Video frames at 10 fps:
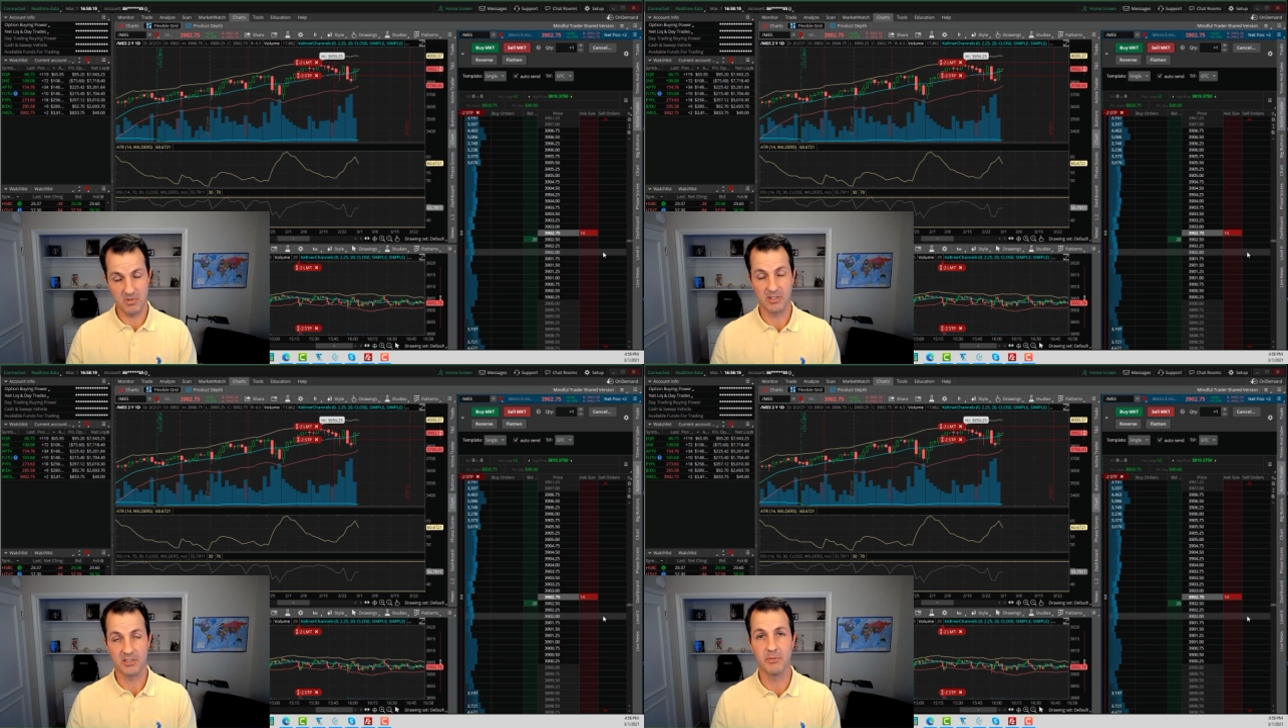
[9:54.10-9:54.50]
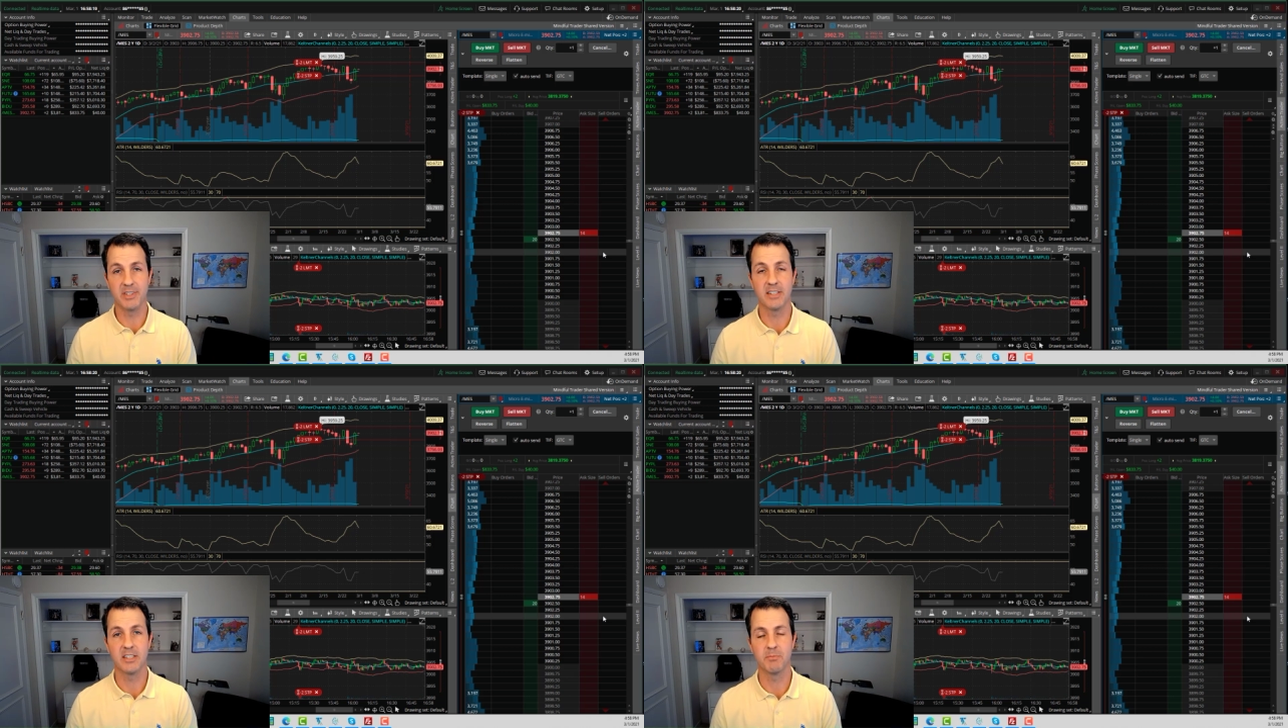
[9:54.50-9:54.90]

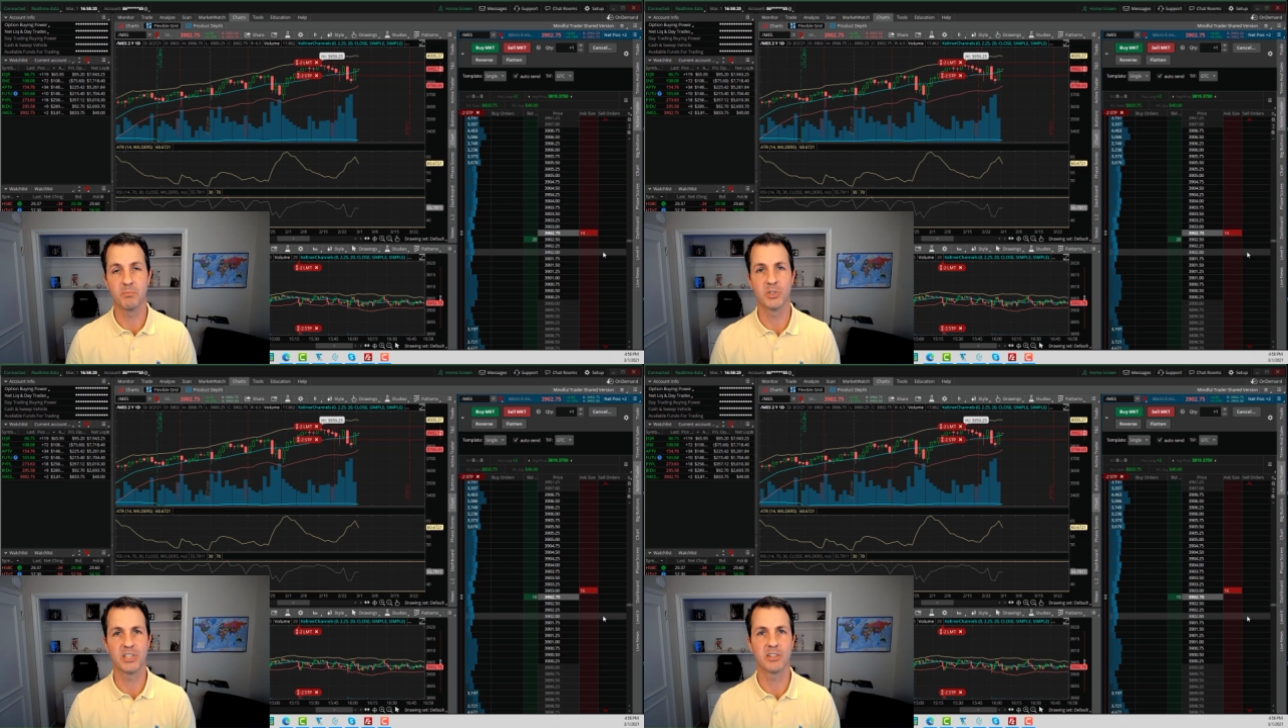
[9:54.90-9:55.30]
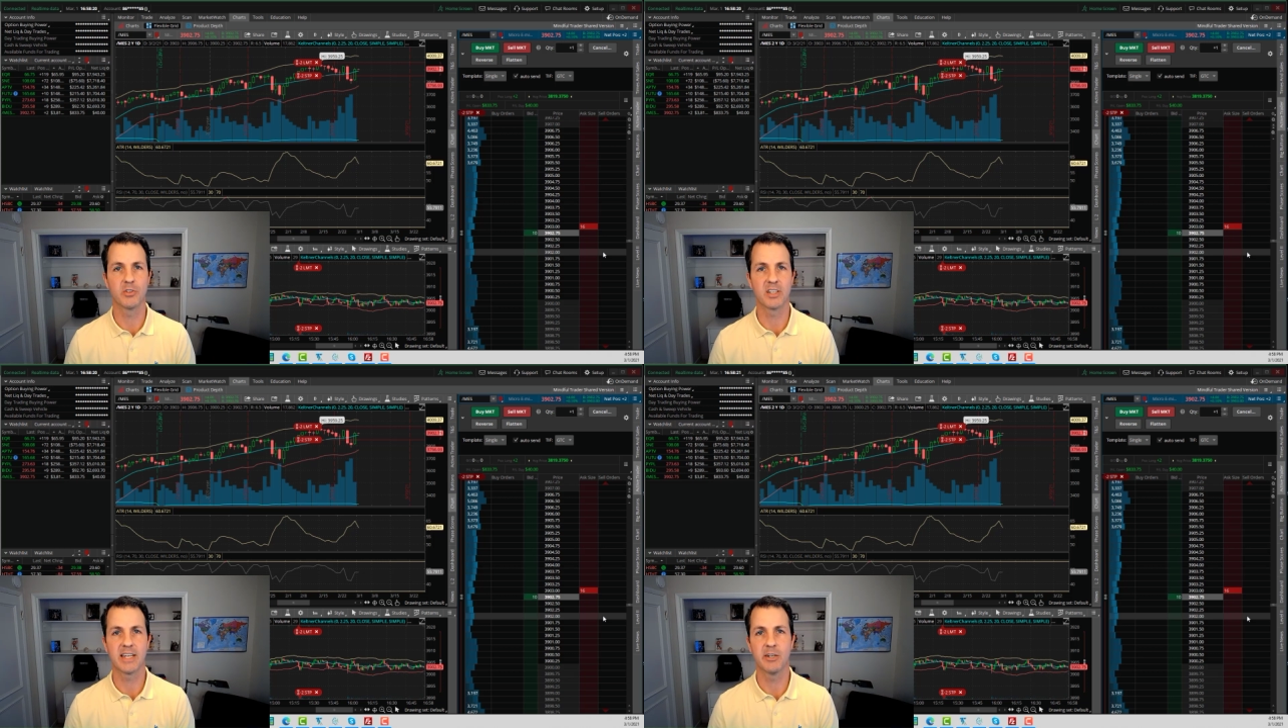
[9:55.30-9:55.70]
given any
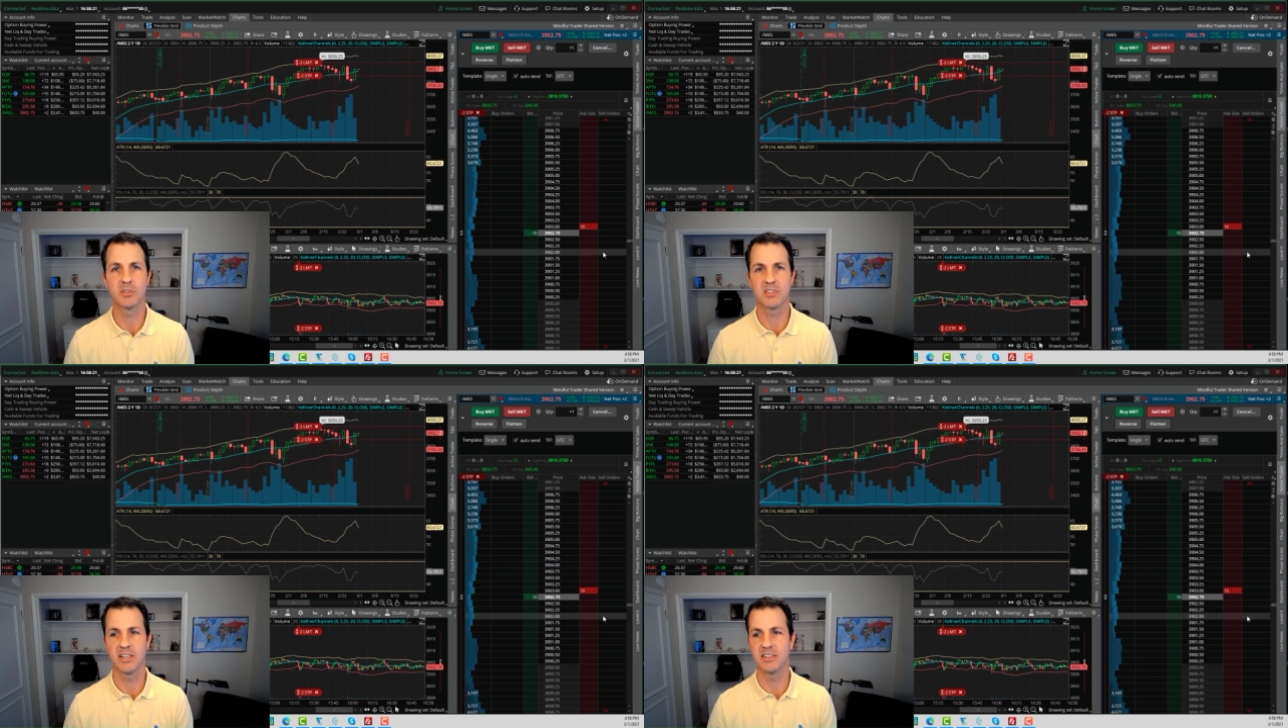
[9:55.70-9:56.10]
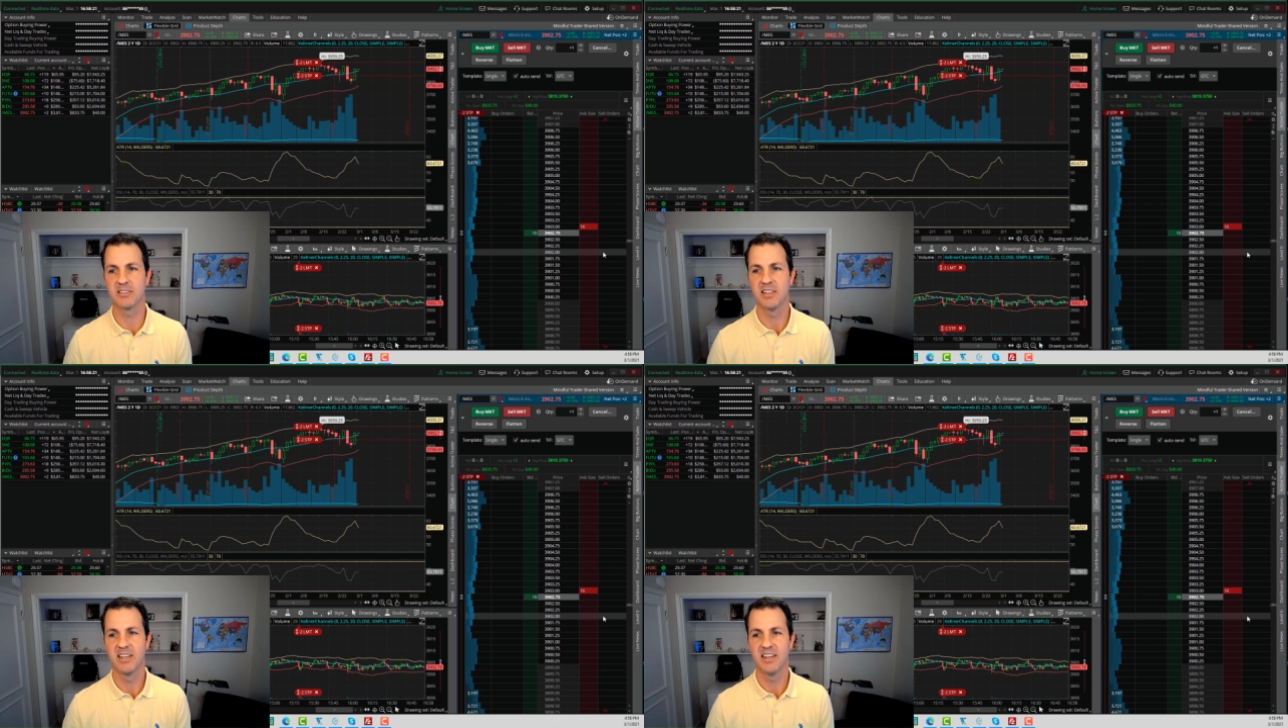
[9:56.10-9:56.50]
particular account size.